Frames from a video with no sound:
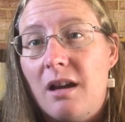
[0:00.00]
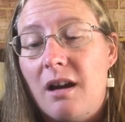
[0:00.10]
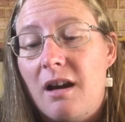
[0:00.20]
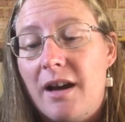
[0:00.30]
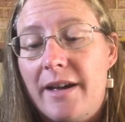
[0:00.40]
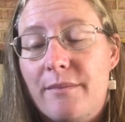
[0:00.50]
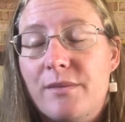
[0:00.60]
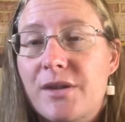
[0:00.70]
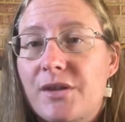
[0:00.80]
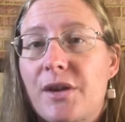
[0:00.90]
I'm
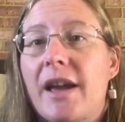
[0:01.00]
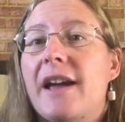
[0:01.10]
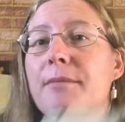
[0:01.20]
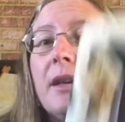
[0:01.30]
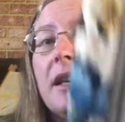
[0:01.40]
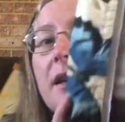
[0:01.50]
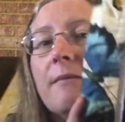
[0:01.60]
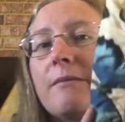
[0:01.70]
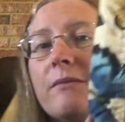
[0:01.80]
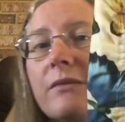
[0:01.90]
so happy
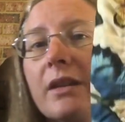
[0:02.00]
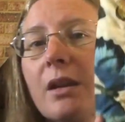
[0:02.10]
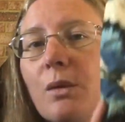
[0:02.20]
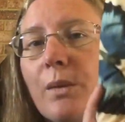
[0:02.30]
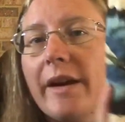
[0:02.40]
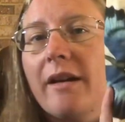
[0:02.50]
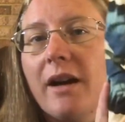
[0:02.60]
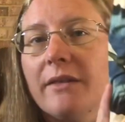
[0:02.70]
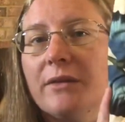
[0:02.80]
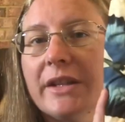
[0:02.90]
where
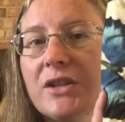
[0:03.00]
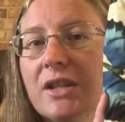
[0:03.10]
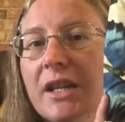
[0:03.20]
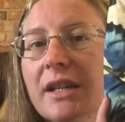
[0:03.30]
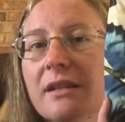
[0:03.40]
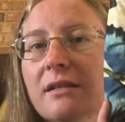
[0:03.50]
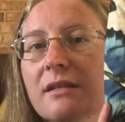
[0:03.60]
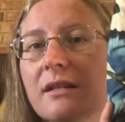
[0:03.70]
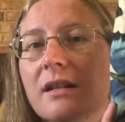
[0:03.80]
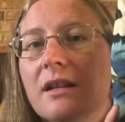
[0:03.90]
I reached here.
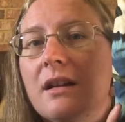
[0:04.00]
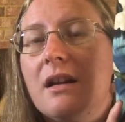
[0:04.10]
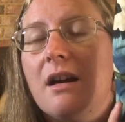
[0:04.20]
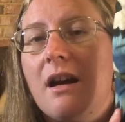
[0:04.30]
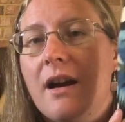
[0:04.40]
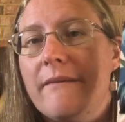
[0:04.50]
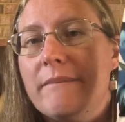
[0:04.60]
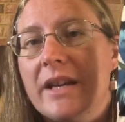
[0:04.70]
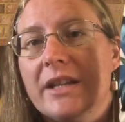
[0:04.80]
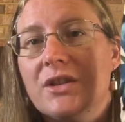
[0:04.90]
I've
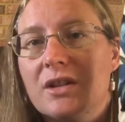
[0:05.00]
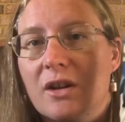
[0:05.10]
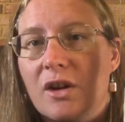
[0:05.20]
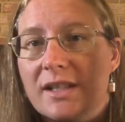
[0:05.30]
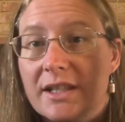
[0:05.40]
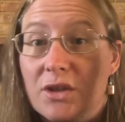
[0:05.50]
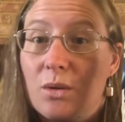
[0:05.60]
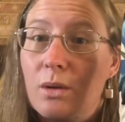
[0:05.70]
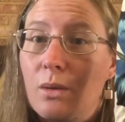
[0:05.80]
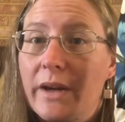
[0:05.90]
managed to stitch
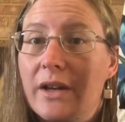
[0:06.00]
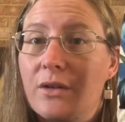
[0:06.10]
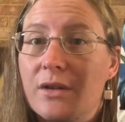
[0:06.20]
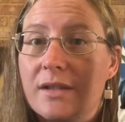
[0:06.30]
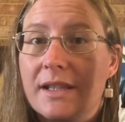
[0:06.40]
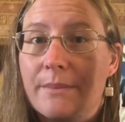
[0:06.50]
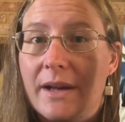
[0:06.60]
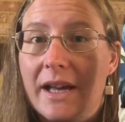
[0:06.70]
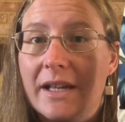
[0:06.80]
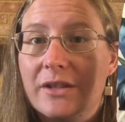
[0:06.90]
all the way across the
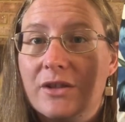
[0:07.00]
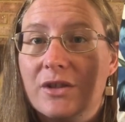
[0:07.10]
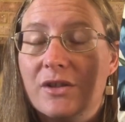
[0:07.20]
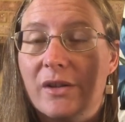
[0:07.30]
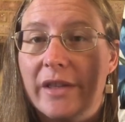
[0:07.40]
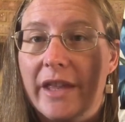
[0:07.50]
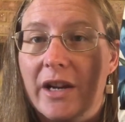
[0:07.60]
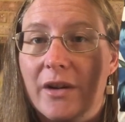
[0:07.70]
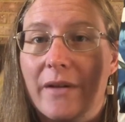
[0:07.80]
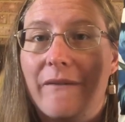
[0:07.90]
page, so then I
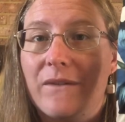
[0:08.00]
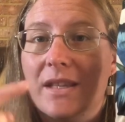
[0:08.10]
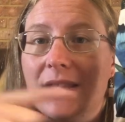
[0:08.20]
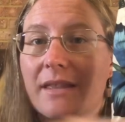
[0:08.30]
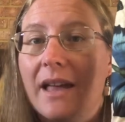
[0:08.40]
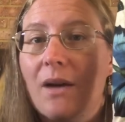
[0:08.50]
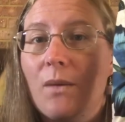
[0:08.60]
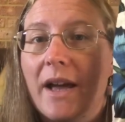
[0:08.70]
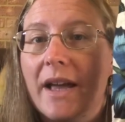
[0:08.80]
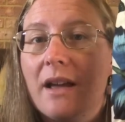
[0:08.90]
know it fits that
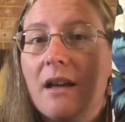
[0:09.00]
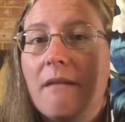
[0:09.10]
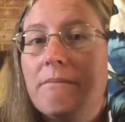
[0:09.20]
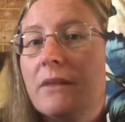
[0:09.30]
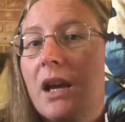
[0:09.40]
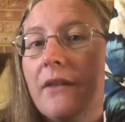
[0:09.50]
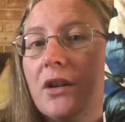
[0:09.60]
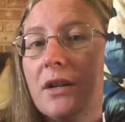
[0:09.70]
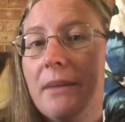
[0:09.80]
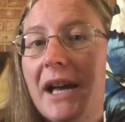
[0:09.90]
way. I've
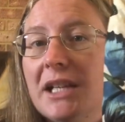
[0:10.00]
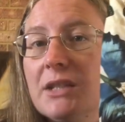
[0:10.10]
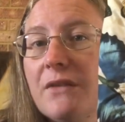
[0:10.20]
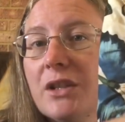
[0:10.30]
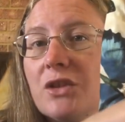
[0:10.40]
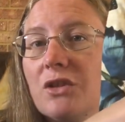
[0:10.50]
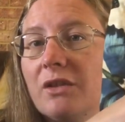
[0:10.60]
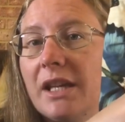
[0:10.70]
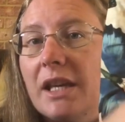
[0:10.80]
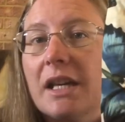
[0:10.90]
got a page finished on
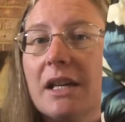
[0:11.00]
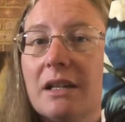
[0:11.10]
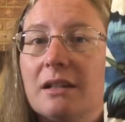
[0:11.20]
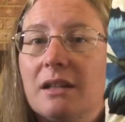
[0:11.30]
here.